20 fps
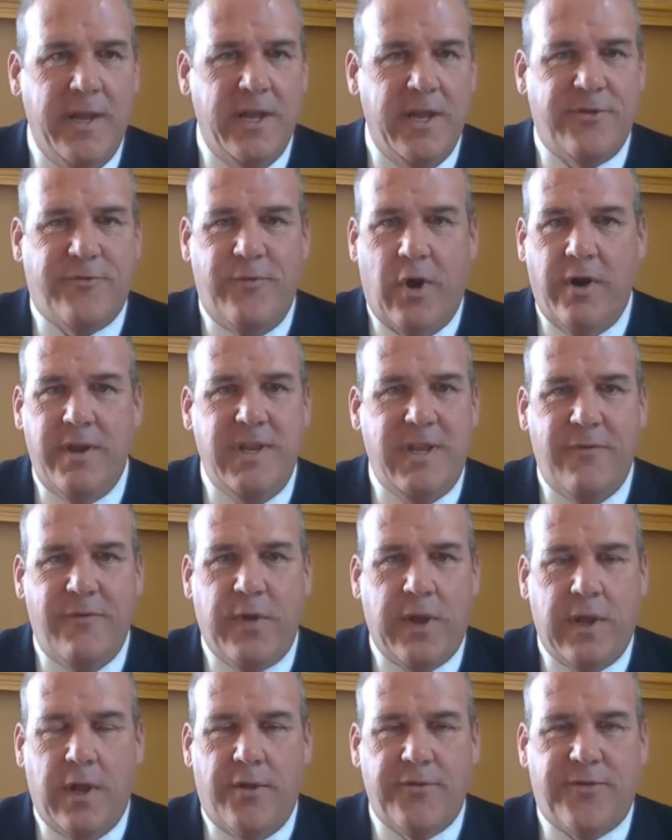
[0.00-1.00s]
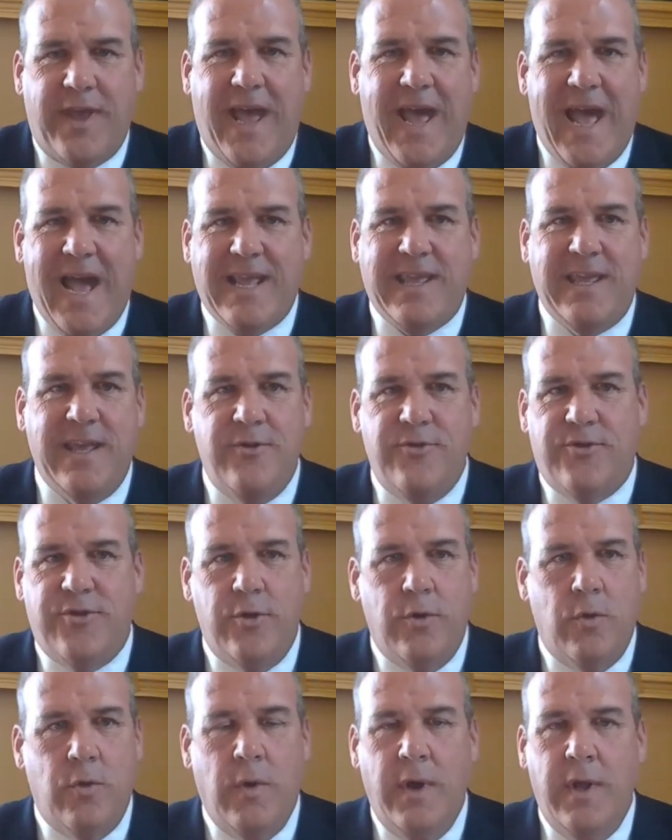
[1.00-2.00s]
It's very difficult to hack
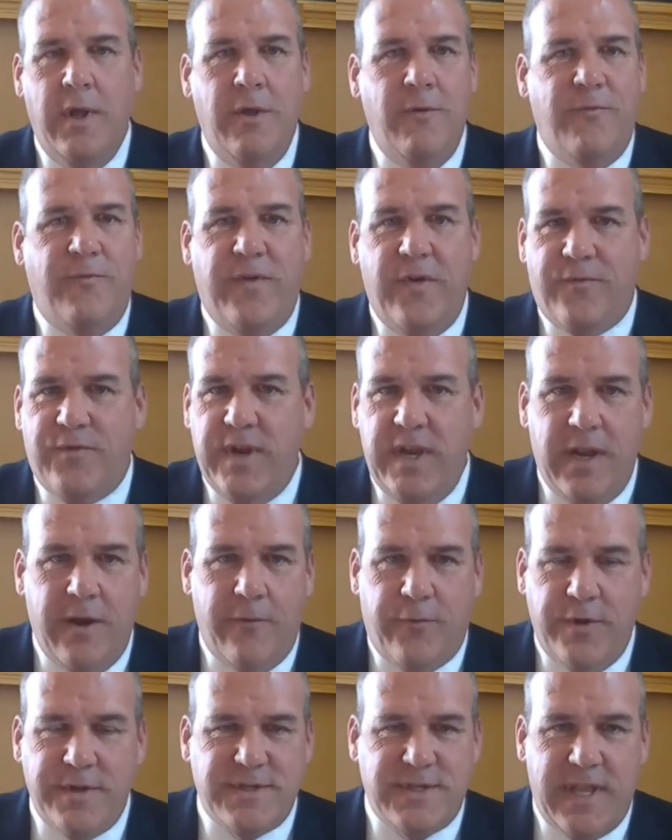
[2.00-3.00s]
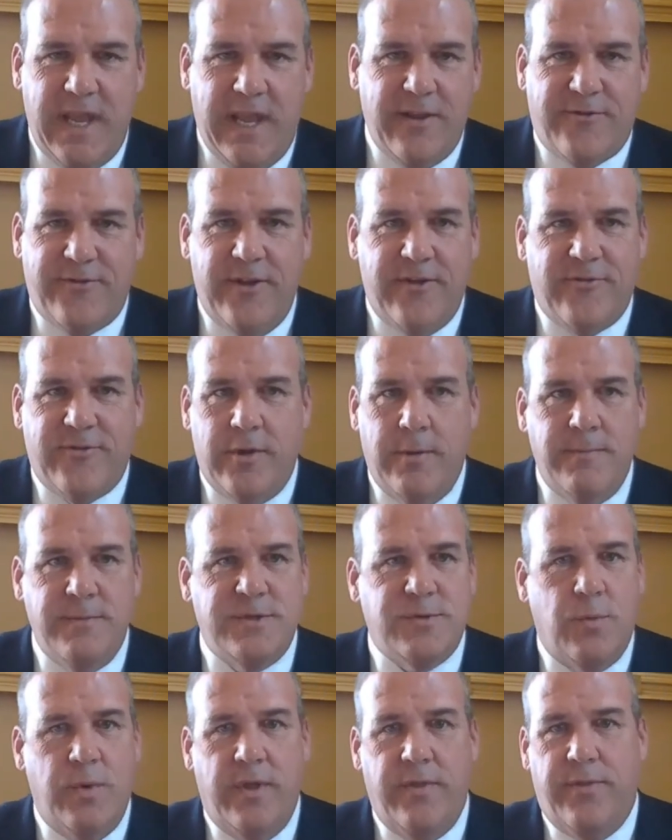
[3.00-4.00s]
into 50 different state
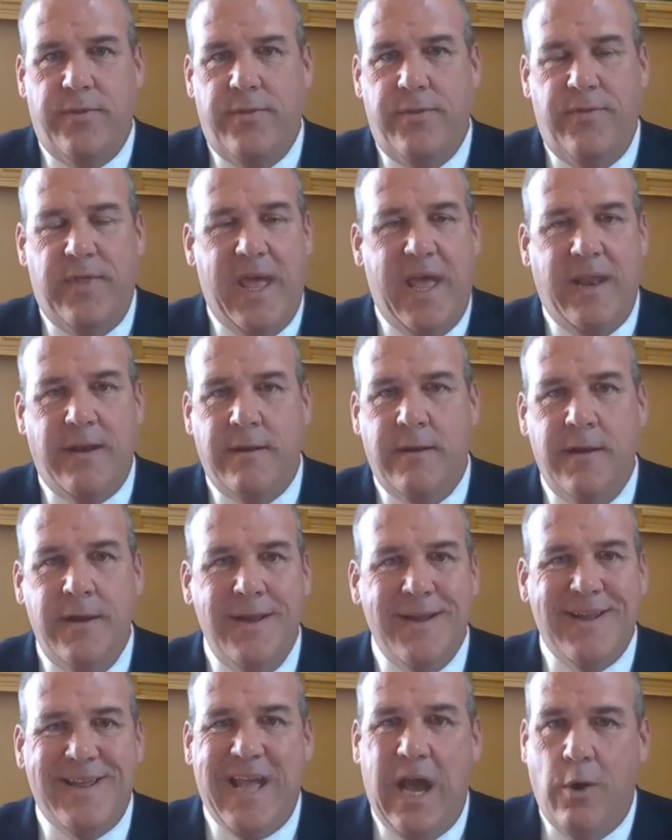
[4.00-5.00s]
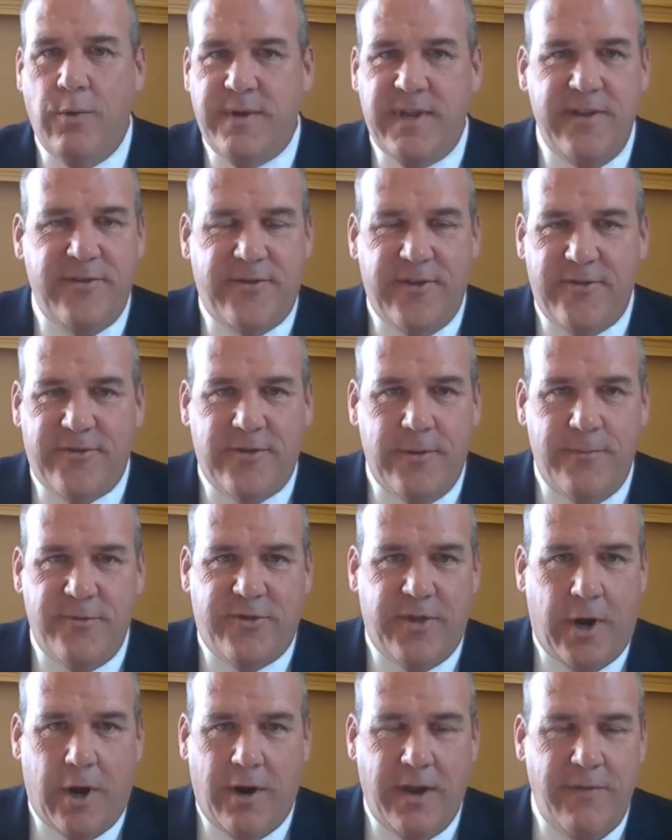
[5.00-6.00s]
systems with then county
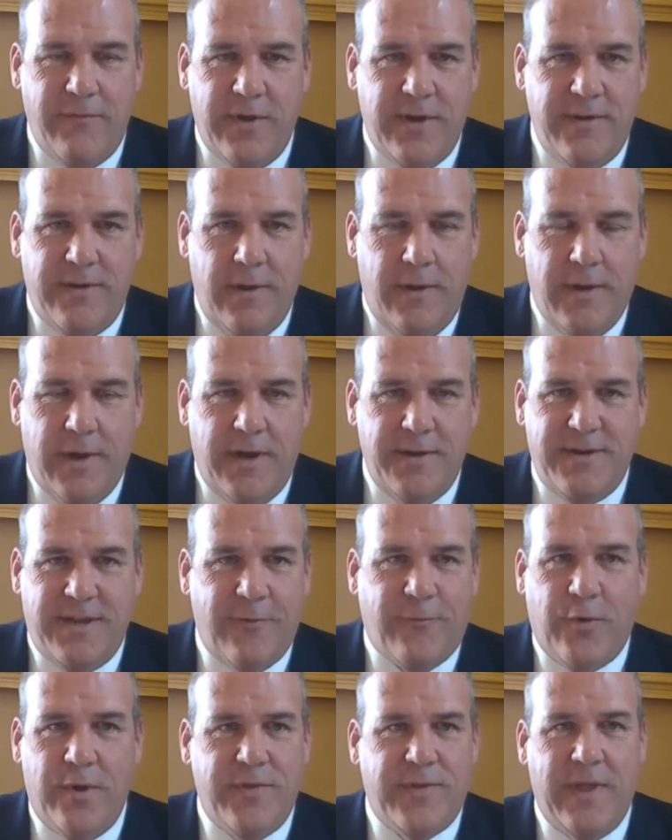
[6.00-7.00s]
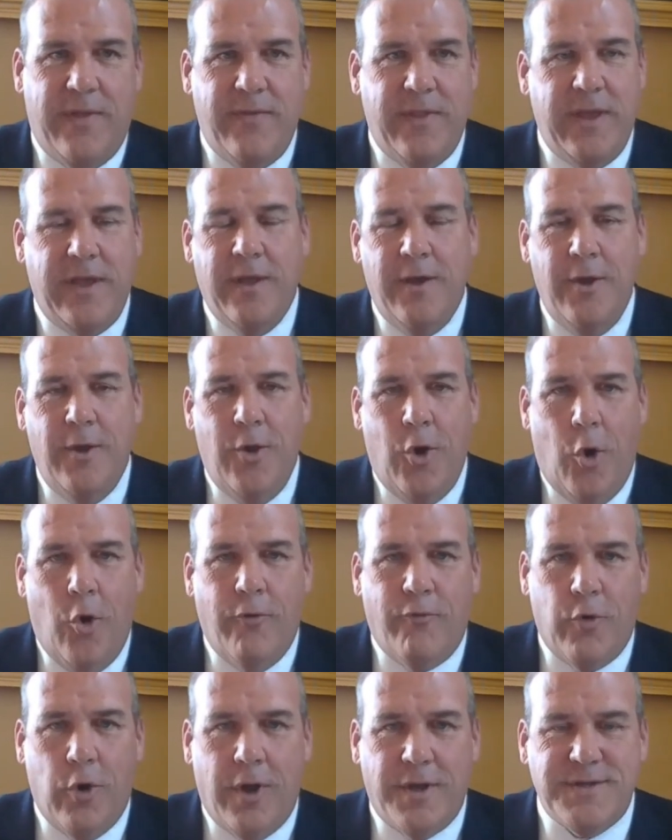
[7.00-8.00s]
systems that are even different than the
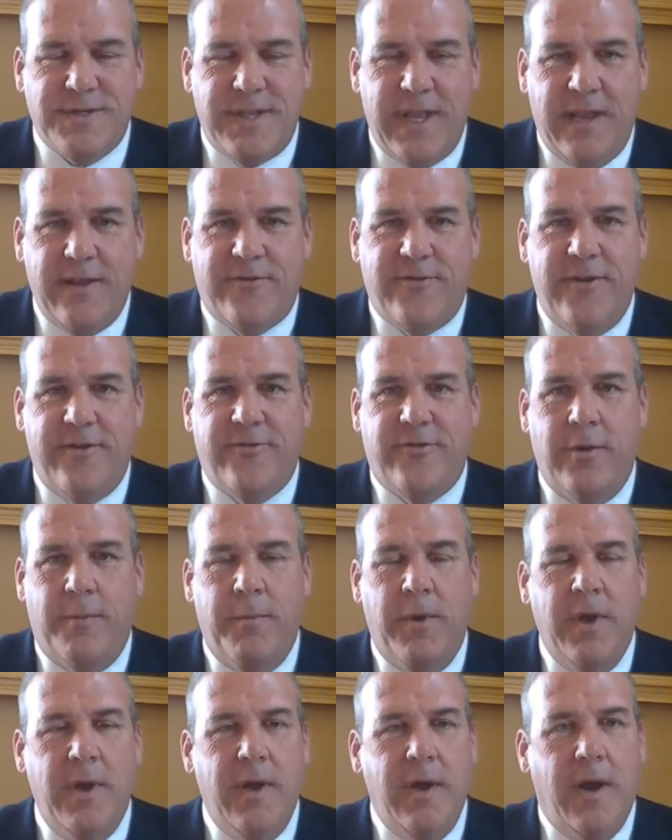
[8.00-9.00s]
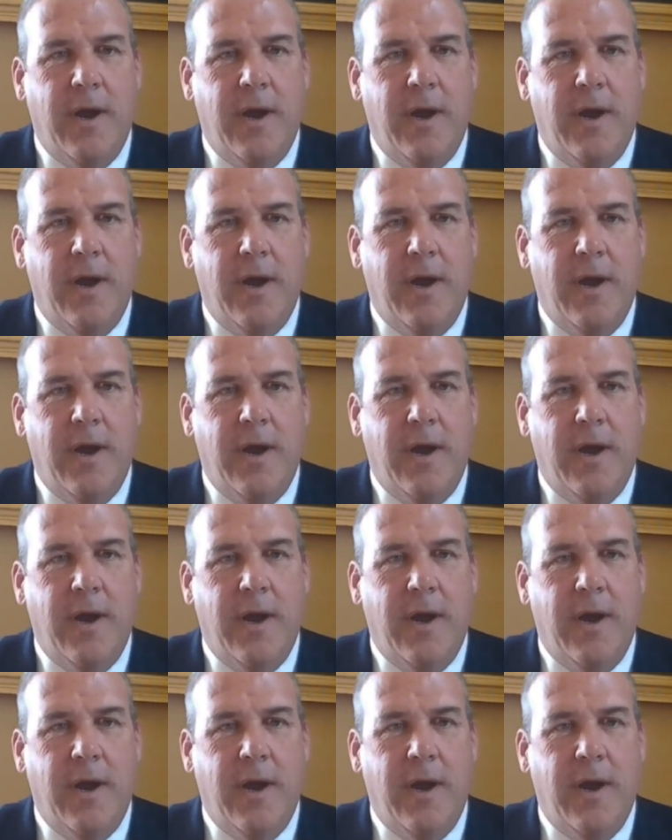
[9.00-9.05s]
overall state system.